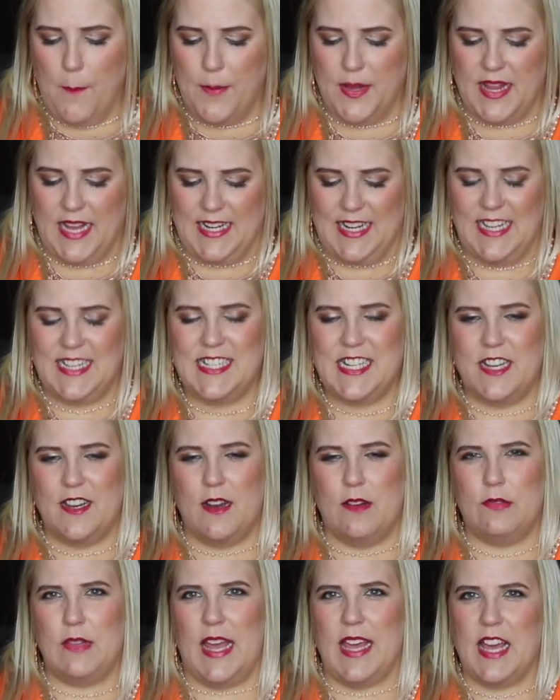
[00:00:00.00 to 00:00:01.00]
but that idea
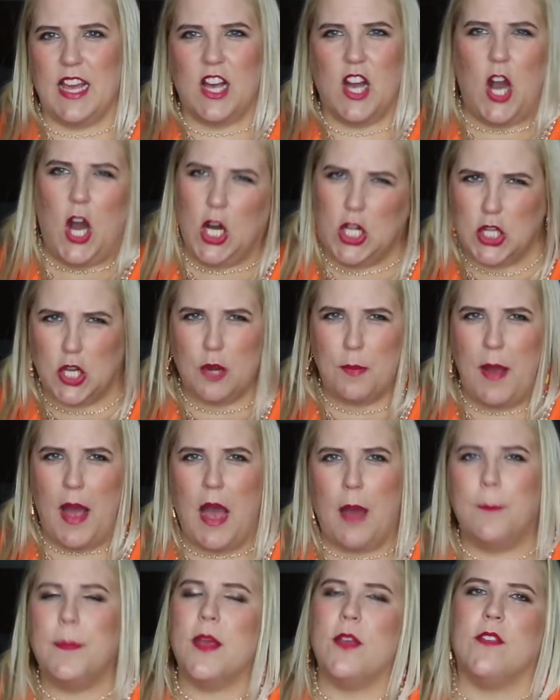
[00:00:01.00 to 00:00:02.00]
of like a color
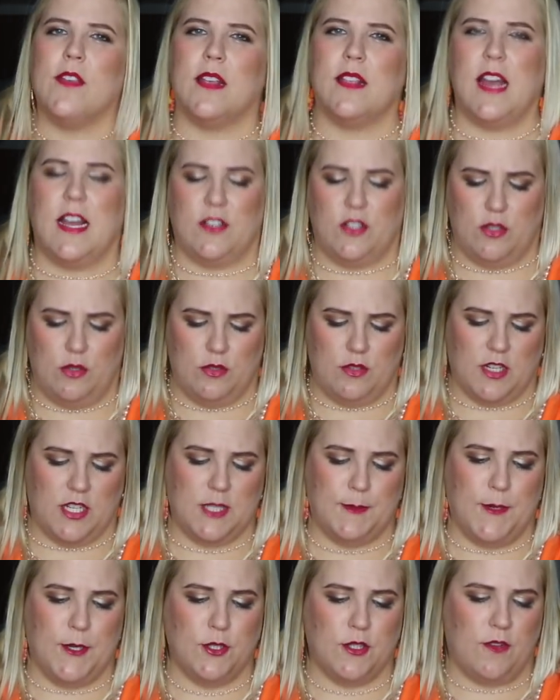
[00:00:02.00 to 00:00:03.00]
pop using that shoulder
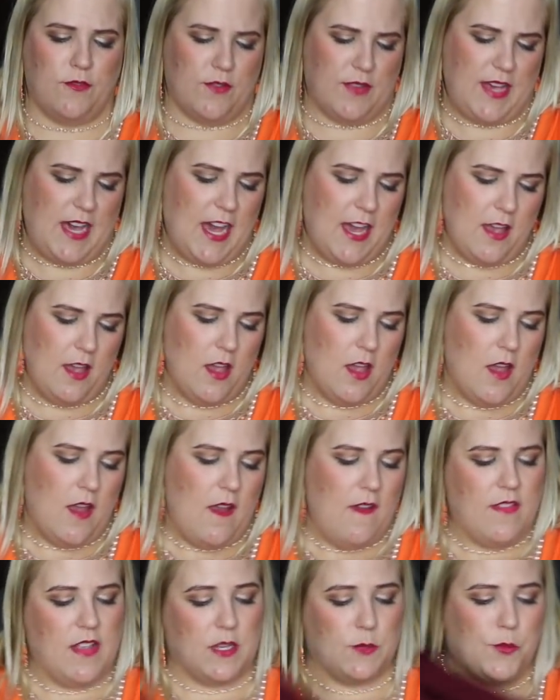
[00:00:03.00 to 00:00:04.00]
exposure for that,
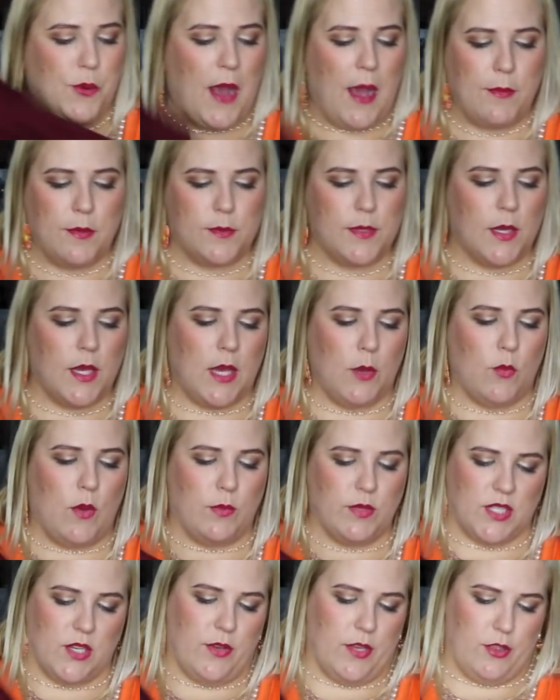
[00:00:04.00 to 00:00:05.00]
that's probably what
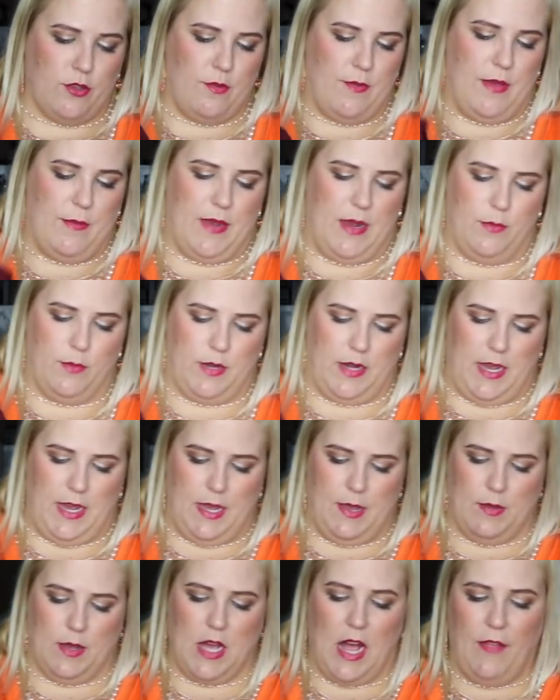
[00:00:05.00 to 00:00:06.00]
was going through my mind when
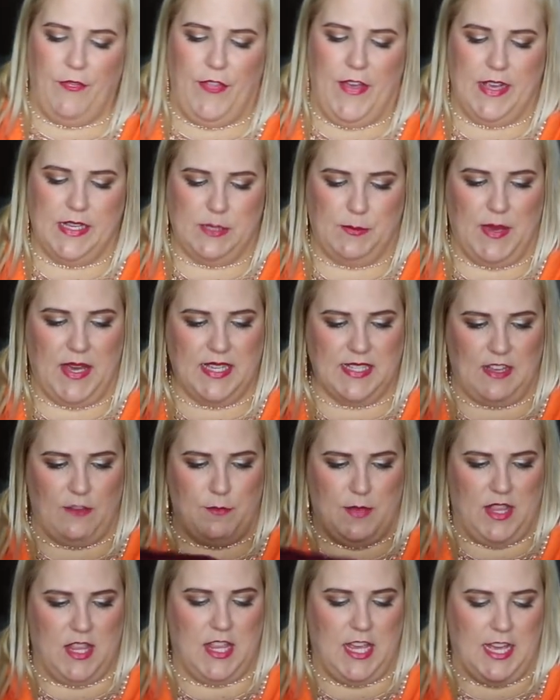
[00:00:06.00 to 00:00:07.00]
I got this, because I've
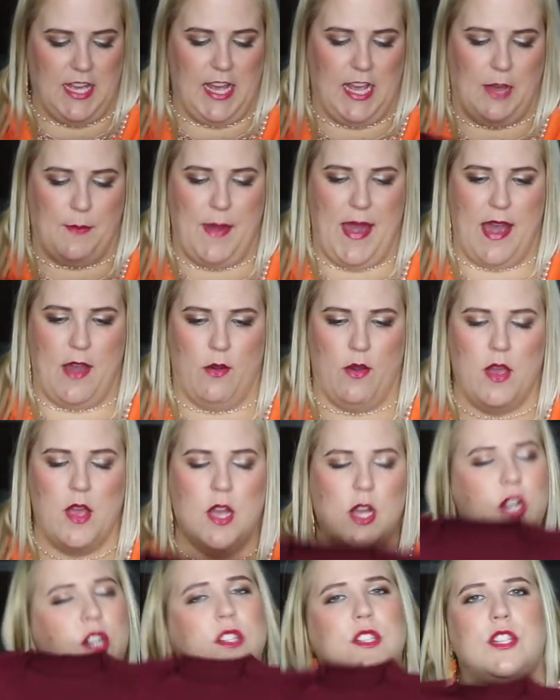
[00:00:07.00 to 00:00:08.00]
been thinking about
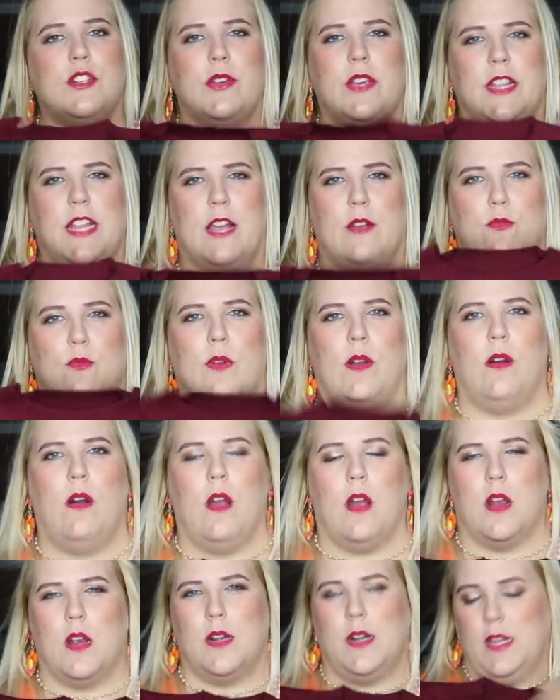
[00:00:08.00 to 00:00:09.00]
doing that real
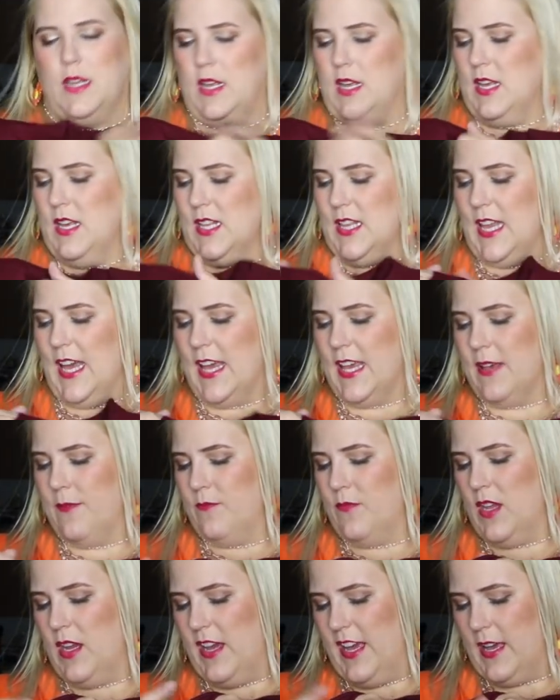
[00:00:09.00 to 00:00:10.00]
hard.
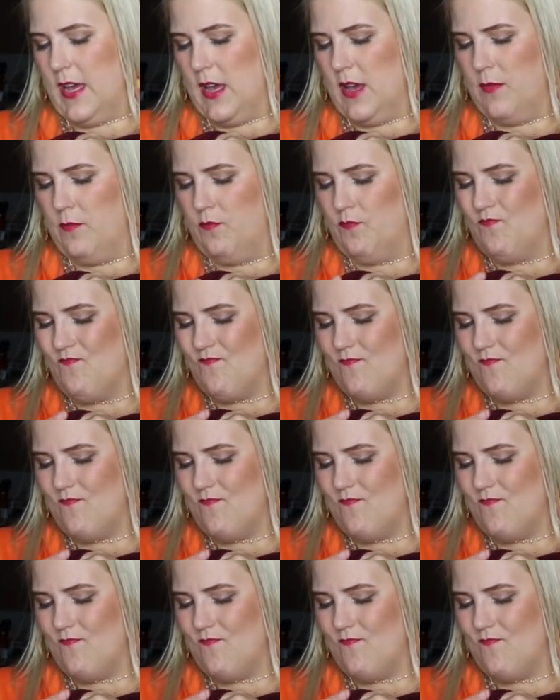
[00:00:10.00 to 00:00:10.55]
Like, you know, like a